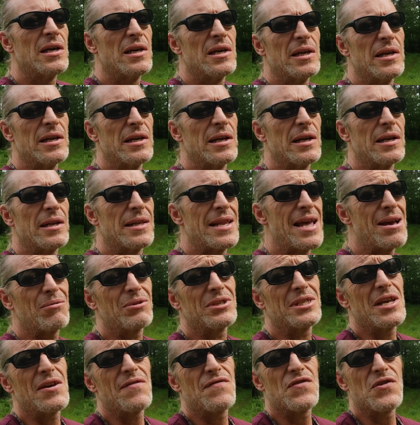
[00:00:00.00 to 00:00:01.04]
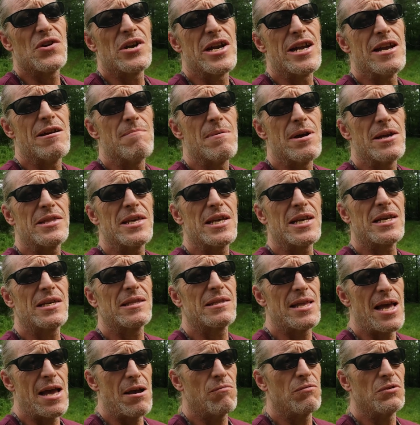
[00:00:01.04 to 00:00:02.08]
And that was it for him. I think
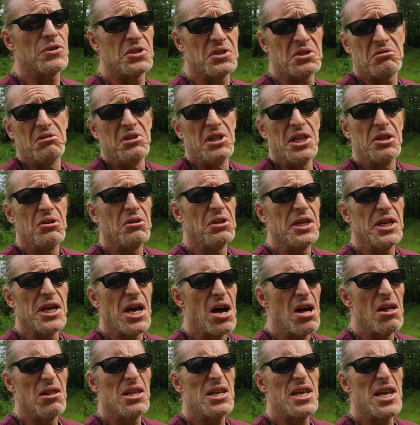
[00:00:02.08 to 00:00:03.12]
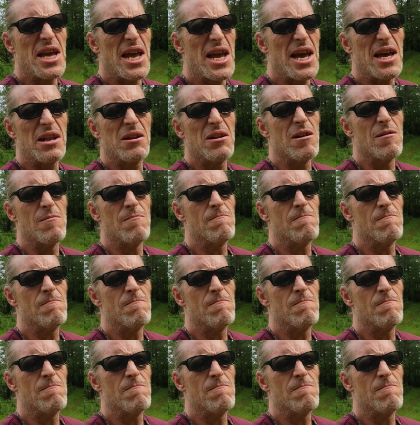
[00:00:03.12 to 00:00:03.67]
that was literally all he had.